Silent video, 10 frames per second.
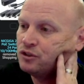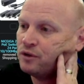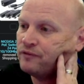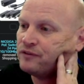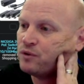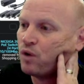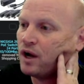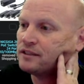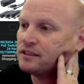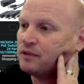250
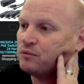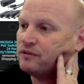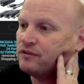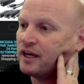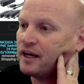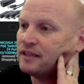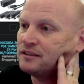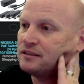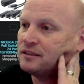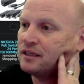watts, and we've got
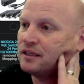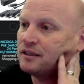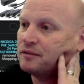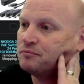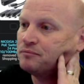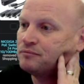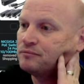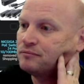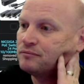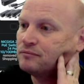um,
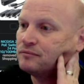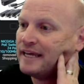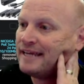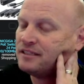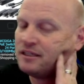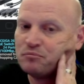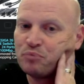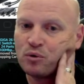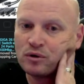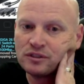18
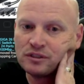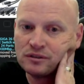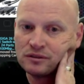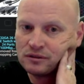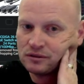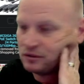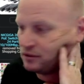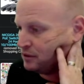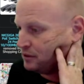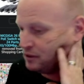ports.
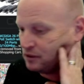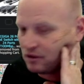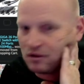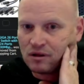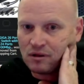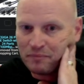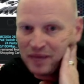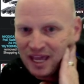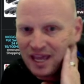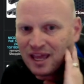Oh
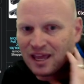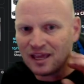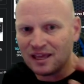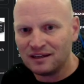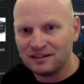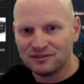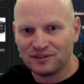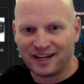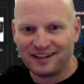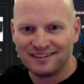man,
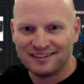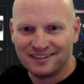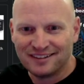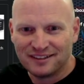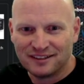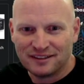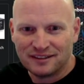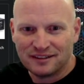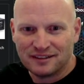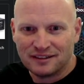right?
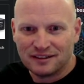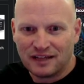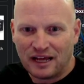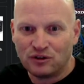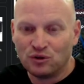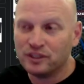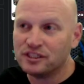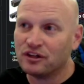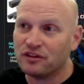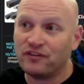How
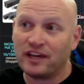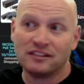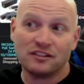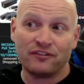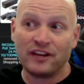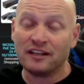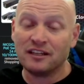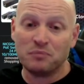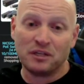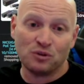noisy are the fans? The fan
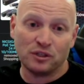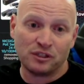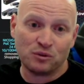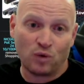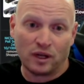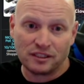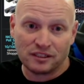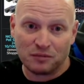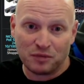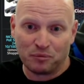can be as noisy as it wants.
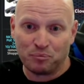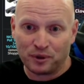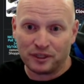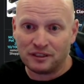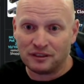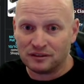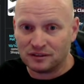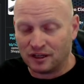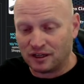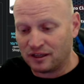It's going to be in a pretty
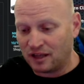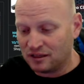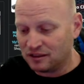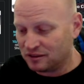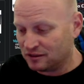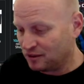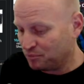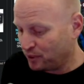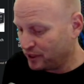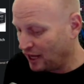uh, uh, a
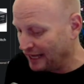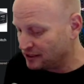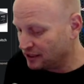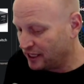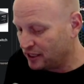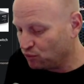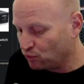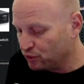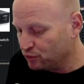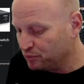pretty
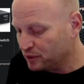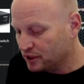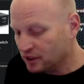isolated room,